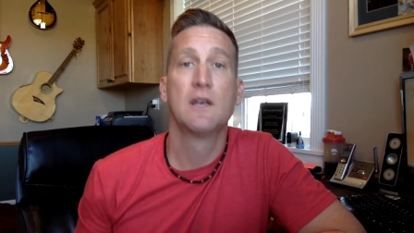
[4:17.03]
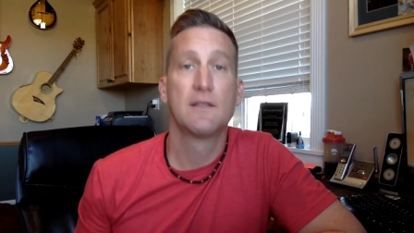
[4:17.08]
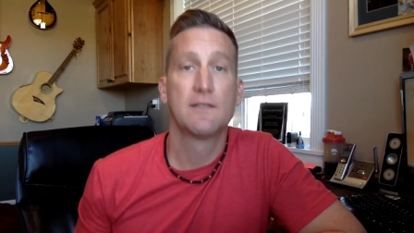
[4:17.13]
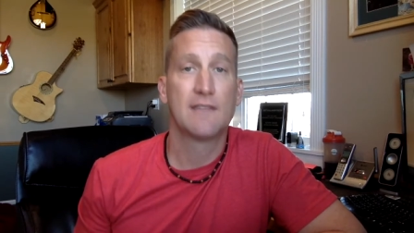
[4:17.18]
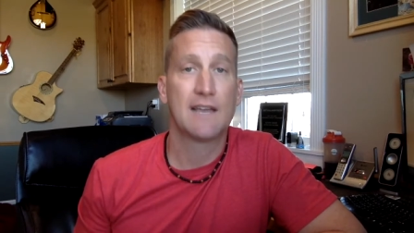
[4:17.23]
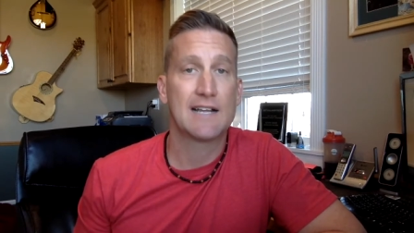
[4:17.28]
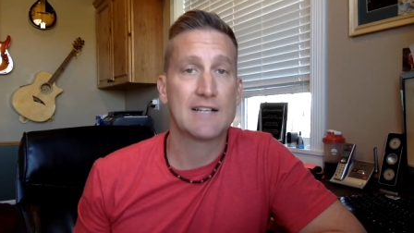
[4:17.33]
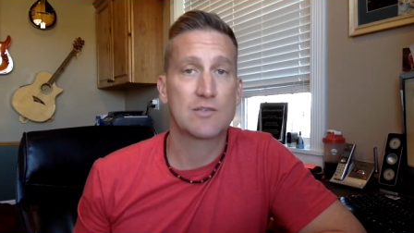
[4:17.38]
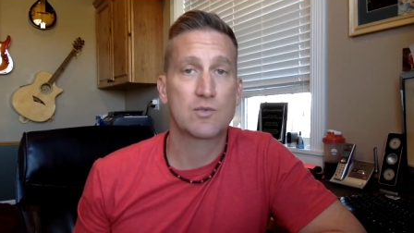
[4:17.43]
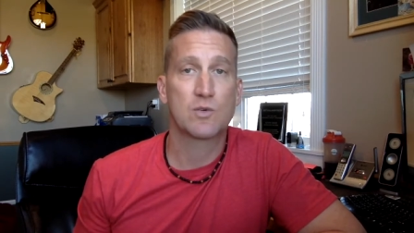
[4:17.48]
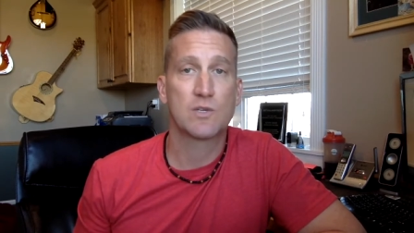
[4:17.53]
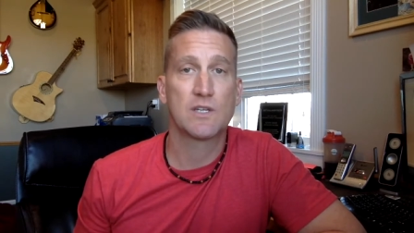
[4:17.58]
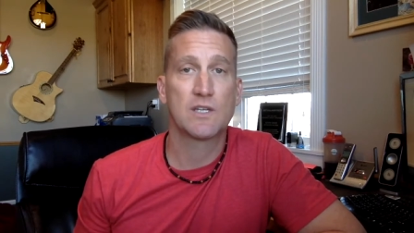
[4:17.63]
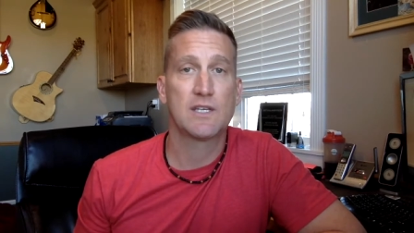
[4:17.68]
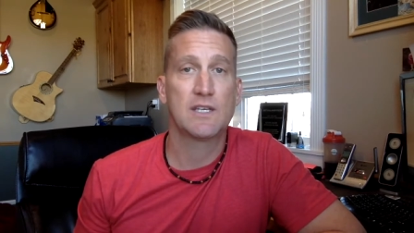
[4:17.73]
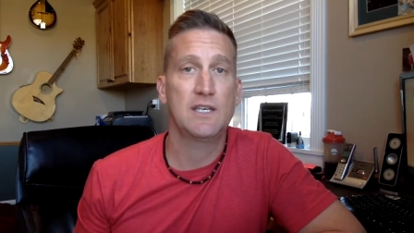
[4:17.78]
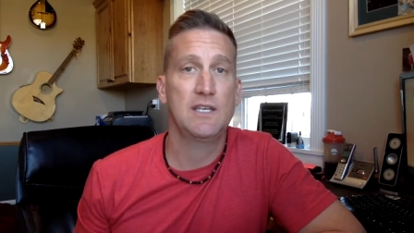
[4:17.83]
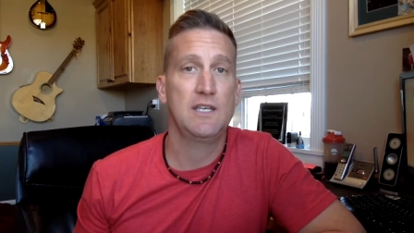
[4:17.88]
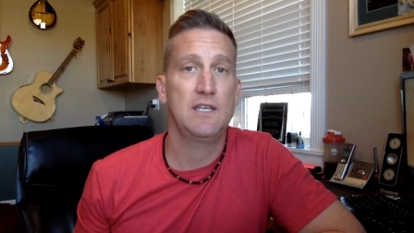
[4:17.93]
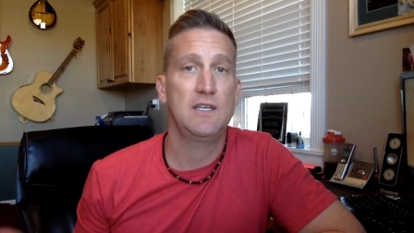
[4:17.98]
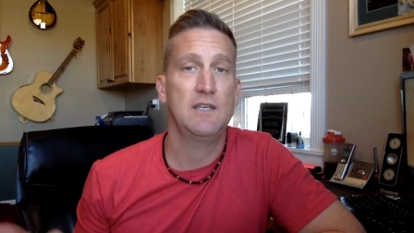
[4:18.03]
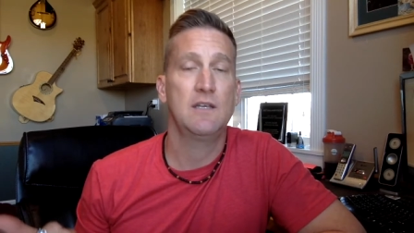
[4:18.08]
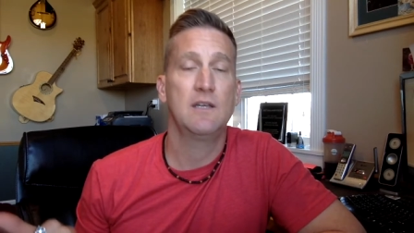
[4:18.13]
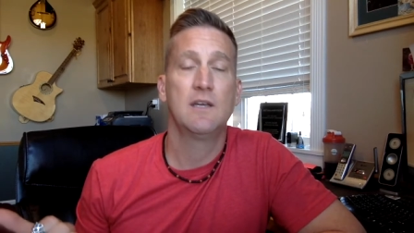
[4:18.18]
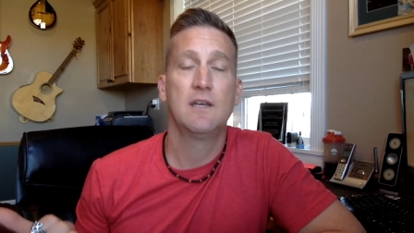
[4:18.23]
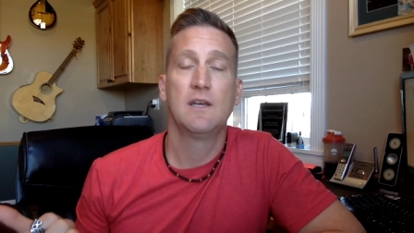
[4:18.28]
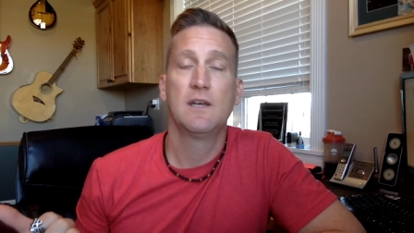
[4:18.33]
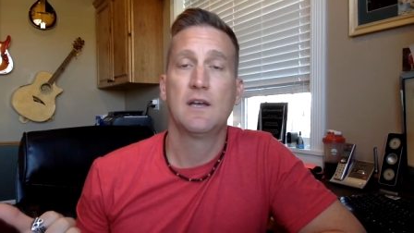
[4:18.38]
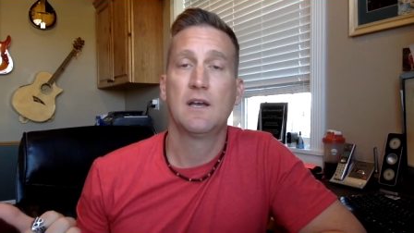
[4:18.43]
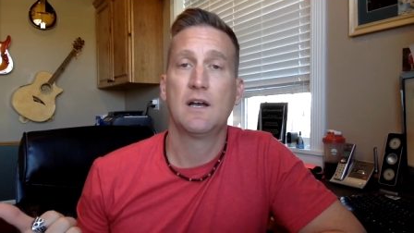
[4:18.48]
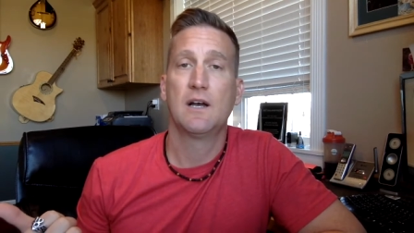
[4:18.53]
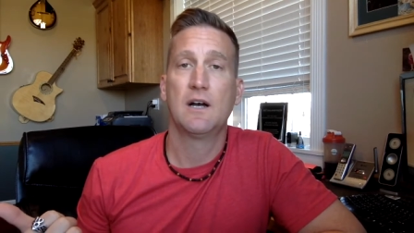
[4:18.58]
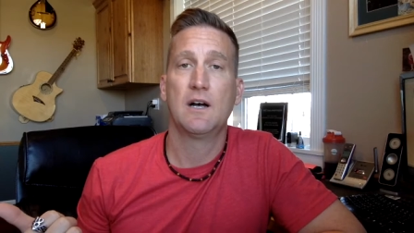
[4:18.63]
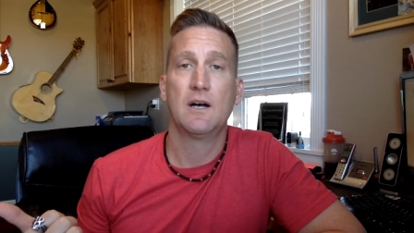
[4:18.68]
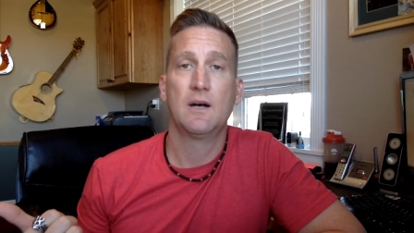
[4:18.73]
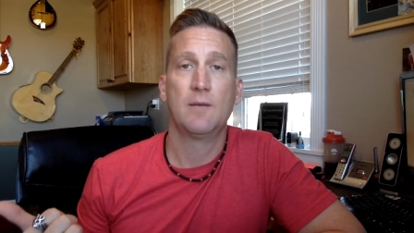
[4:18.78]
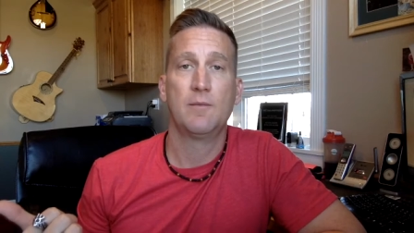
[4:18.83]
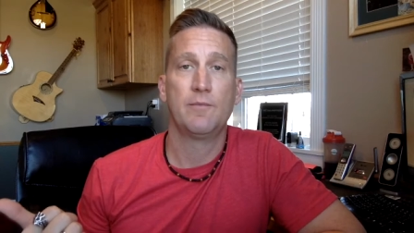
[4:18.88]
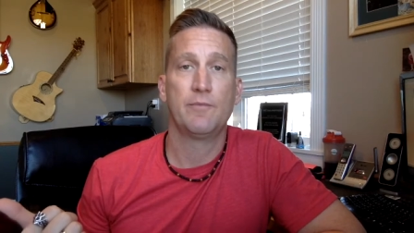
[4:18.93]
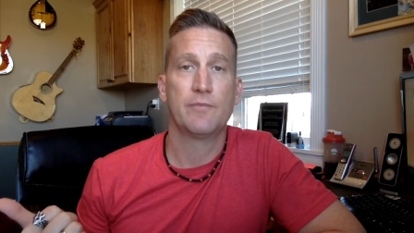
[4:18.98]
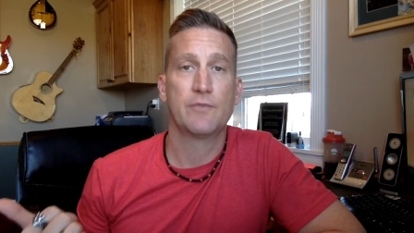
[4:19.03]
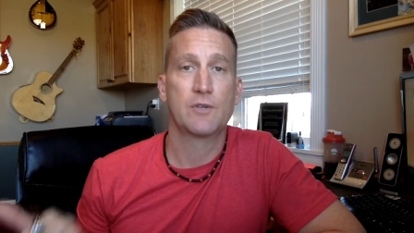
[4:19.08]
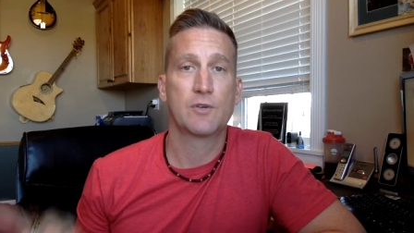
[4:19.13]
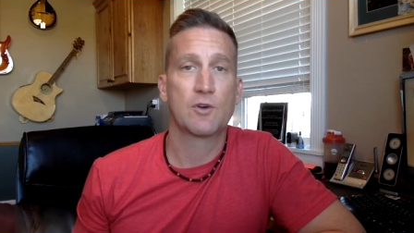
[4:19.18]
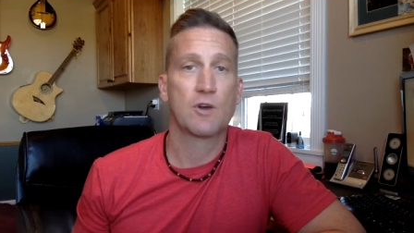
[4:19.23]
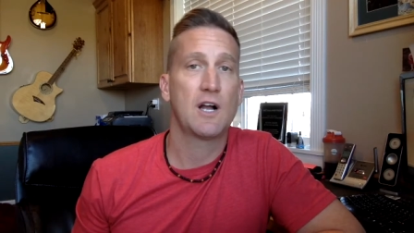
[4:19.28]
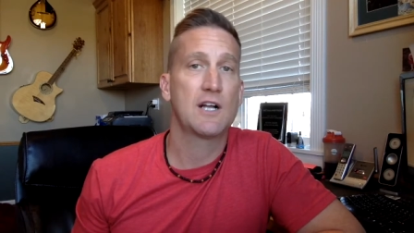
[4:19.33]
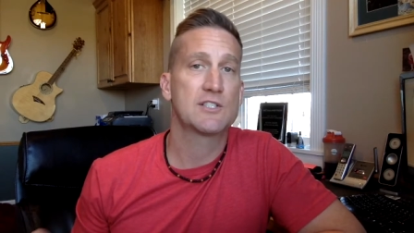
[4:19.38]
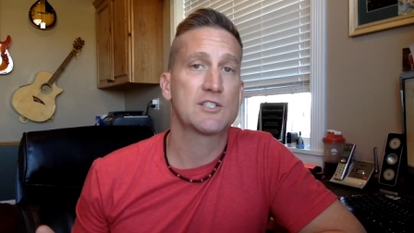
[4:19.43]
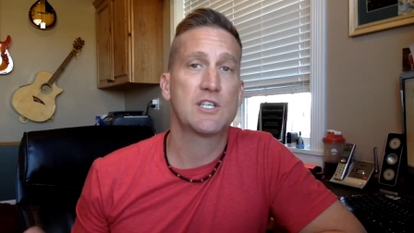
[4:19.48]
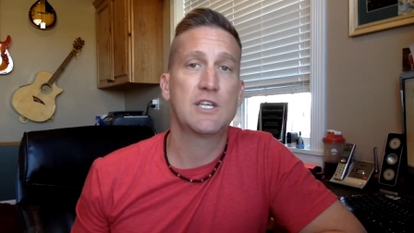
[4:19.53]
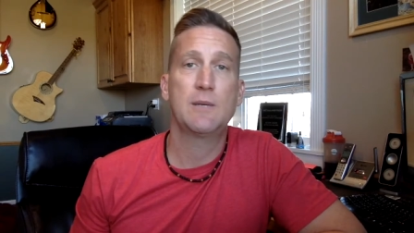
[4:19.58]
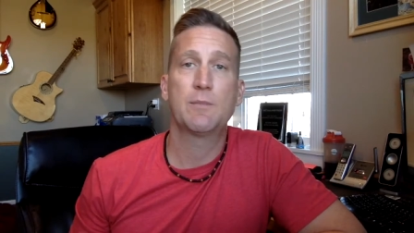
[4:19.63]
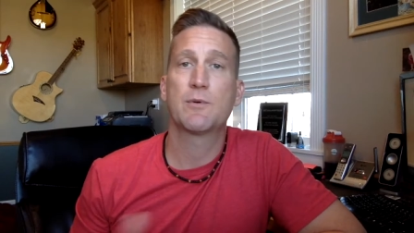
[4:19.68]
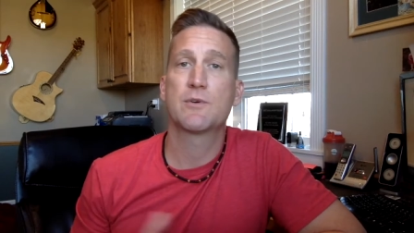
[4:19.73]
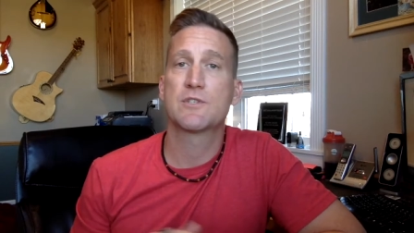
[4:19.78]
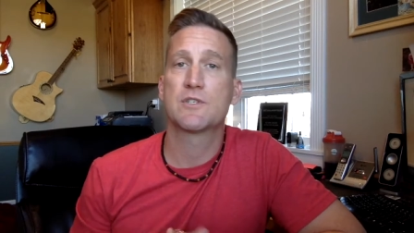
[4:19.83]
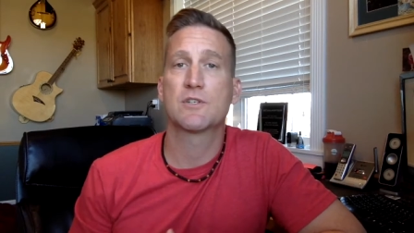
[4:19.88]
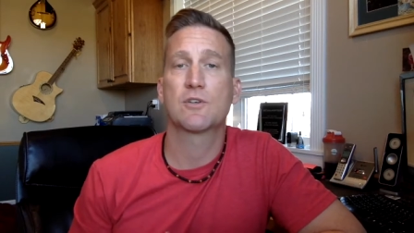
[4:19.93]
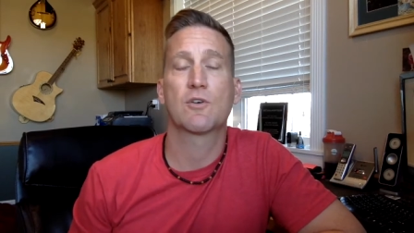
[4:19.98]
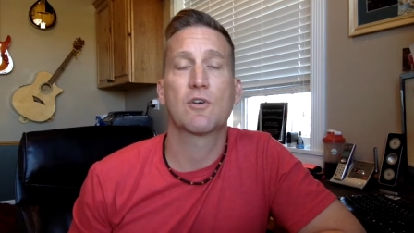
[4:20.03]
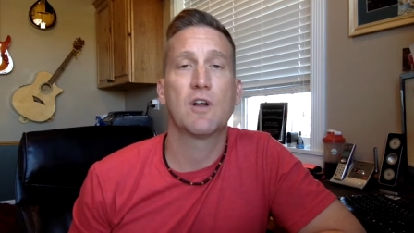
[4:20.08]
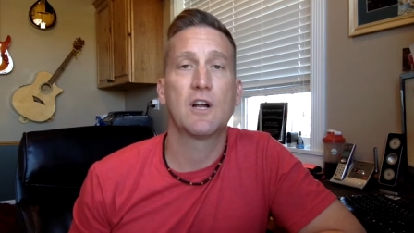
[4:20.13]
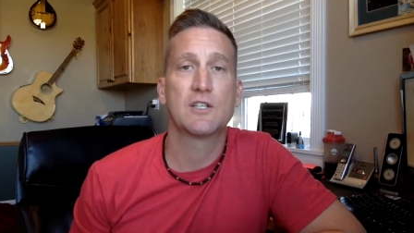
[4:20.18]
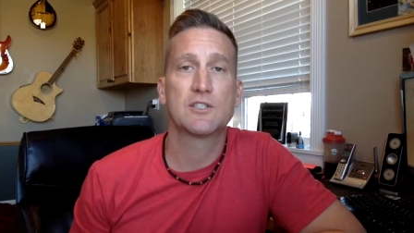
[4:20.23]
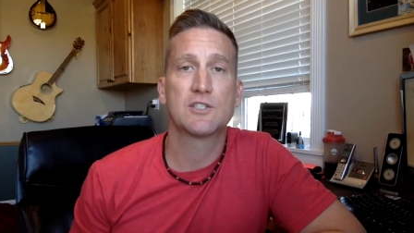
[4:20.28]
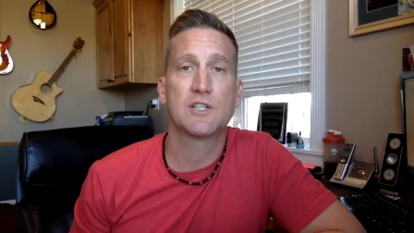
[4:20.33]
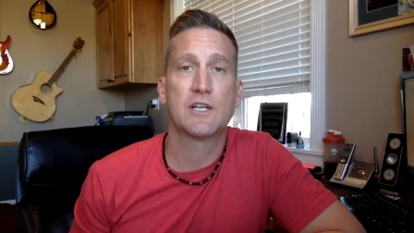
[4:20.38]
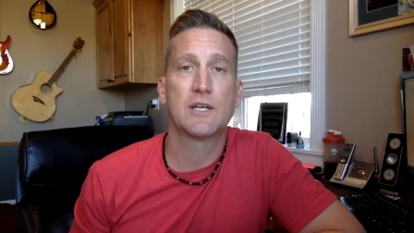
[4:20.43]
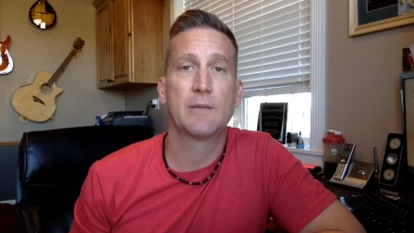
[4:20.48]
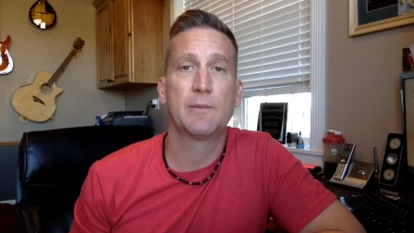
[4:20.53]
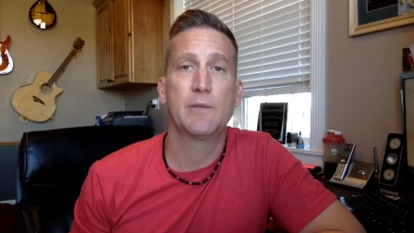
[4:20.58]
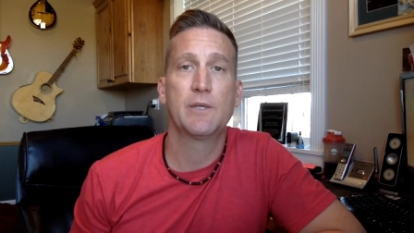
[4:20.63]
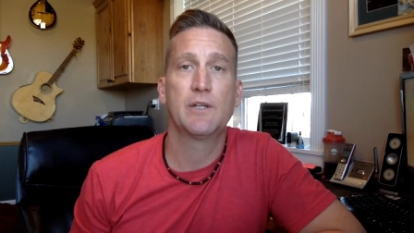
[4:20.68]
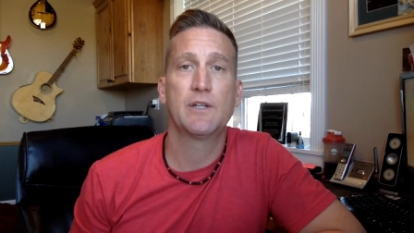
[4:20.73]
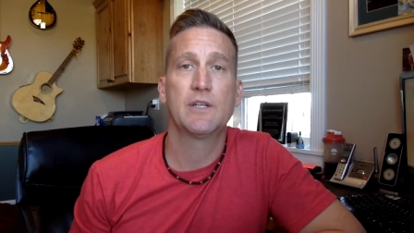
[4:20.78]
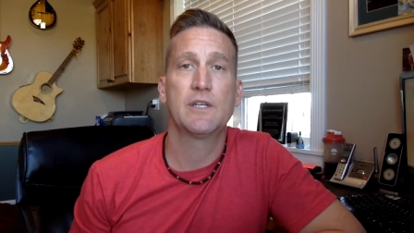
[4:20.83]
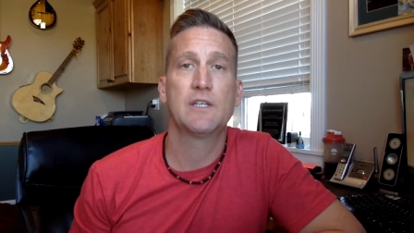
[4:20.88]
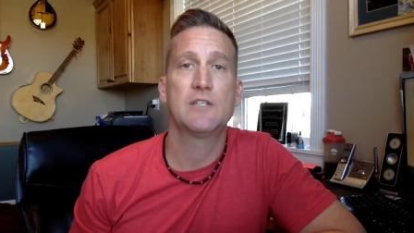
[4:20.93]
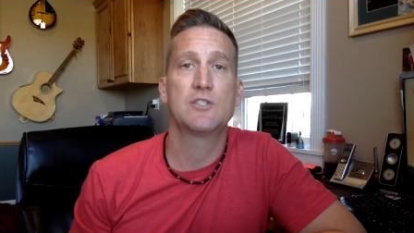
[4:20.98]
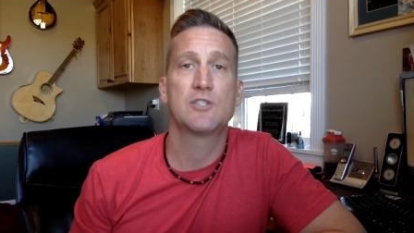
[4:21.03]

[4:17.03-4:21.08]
That's really key. Garage keepers and garage liability,